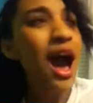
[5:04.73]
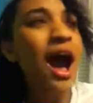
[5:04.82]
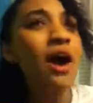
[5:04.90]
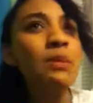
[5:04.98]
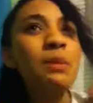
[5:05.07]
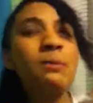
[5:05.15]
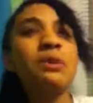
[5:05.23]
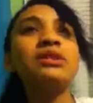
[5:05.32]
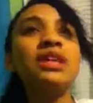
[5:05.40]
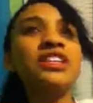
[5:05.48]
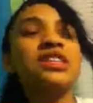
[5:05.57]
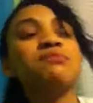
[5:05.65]
I remember
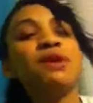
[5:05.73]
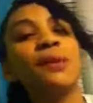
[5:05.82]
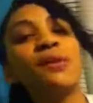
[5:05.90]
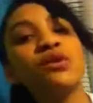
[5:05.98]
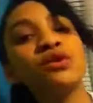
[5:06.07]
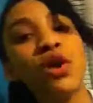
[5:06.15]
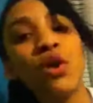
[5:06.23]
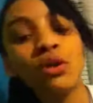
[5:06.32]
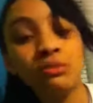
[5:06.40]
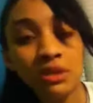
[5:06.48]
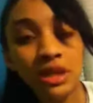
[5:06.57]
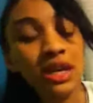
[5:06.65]
things that people
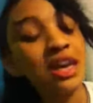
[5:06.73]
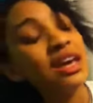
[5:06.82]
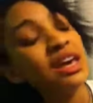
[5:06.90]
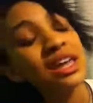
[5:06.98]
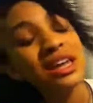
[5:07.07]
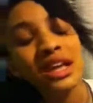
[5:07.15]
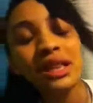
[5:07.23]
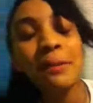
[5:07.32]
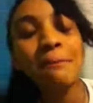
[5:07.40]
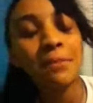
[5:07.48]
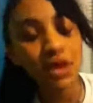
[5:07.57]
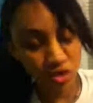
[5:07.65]
told me in
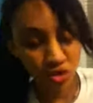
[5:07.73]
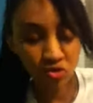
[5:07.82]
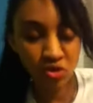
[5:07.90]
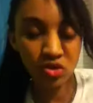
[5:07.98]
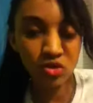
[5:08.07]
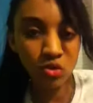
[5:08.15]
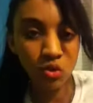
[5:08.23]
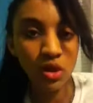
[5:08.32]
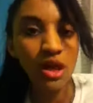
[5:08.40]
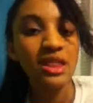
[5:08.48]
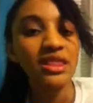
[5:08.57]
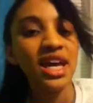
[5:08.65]
elementary school
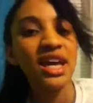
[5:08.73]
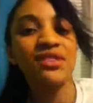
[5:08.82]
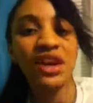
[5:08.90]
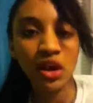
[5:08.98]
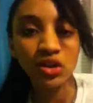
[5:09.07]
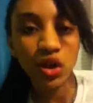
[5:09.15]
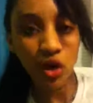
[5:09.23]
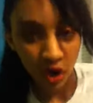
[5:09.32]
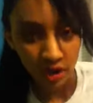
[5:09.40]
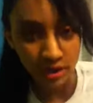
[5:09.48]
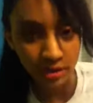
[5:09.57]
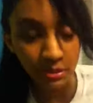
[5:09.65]
that have held
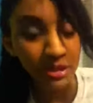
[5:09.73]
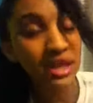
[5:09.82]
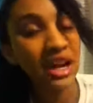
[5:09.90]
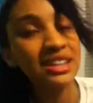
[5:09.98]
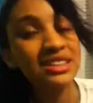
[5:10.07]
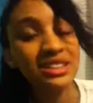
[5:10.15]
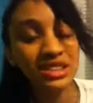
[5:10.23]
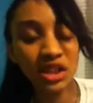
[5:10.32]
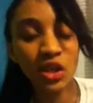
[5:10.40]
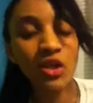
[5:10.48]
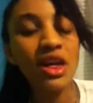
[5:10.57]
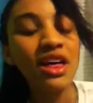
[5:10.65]
on to me, that I
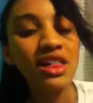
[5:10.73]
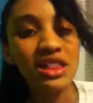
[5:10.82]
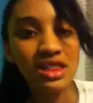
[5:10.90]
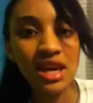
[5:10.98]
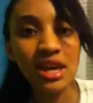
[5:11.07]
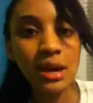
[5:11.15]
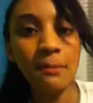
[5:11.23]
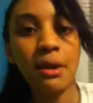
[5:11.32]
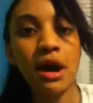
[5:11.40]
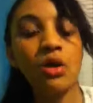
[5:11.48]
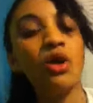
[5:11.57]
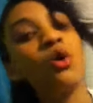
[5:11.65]
still think
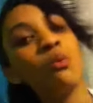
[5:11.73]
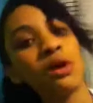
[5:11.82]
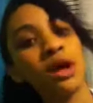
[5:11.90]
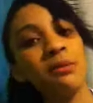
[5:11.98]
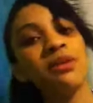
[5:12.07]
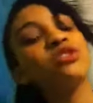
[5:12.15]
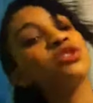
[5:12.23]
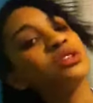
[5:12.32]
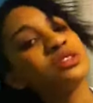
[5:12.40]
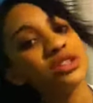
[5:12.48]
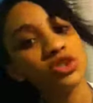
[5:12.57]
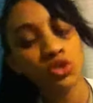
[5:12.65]
about when I'm in
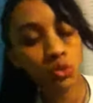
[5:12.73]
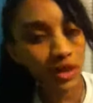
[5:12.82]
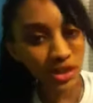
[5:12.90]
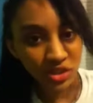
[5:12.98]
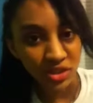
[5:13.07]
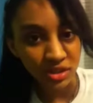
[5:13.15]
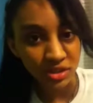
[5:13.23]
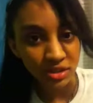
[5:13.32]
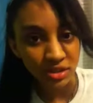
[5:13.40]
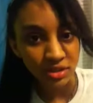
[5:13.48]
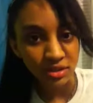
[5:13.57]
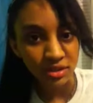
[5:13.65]
certain
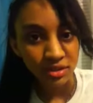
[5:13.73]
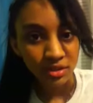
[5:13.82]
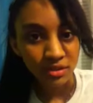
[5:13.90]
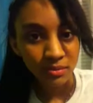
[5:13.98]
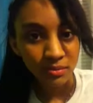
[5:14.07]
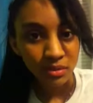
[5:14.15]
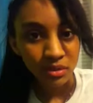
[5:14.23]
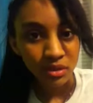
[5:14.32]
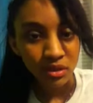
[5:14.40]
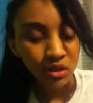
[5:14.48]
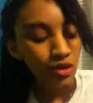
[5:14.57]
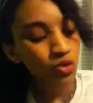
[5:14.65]
situations.
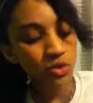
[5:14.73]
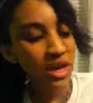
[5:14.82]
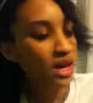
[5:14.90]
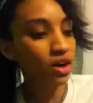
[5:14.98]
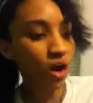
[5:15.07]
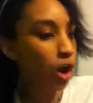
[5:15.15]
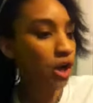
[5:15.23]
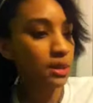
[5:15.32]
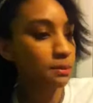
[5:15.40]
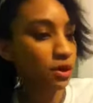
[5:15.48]
You can't call a